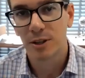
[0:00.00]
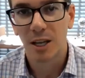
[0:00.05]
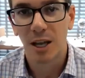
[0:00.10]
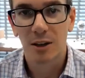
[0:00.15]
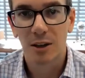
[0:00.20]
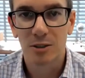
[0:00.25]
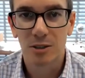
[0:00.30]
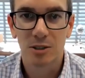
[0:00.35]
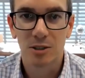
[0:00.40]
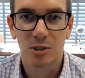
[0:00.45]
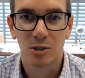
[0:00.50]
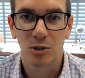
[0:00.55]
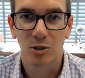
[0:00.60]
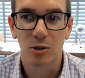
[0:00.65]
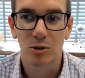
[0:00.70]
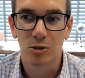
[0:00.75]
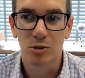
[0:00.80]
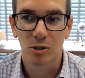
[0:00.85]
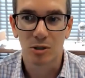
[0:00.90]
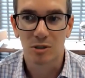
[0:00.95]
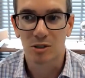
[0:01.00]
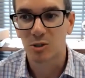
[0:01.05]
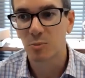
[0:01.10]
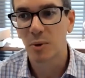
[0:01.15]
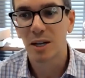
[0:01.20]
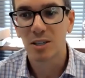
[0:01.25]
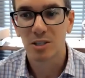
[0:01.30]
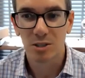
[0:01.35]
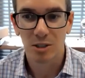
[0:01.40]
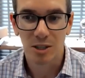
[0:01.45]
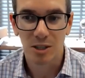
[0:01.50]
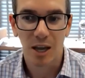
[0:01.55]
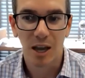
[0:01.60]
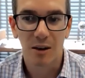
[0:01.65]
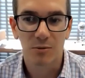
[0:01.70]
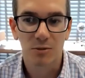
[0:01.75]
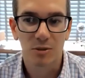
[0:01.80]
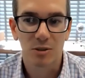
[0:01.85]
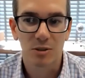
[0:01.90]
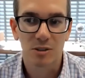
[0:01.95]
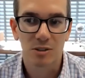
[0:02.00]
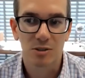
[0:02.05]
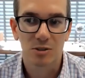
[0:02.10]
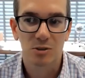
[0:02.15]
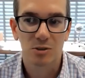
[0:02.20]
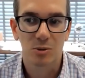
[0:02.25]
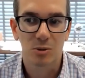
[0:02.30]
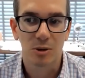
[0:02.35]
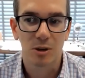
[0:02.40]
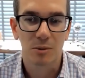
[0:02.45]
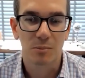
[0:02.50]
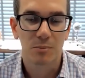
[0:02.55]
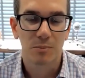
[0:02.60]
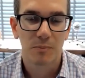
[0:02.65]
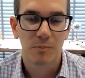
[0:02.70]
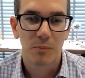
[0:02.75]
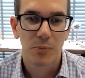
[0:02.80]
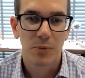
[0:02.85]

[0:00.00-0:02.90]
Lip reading: filling out a disclosure, especially after this storm.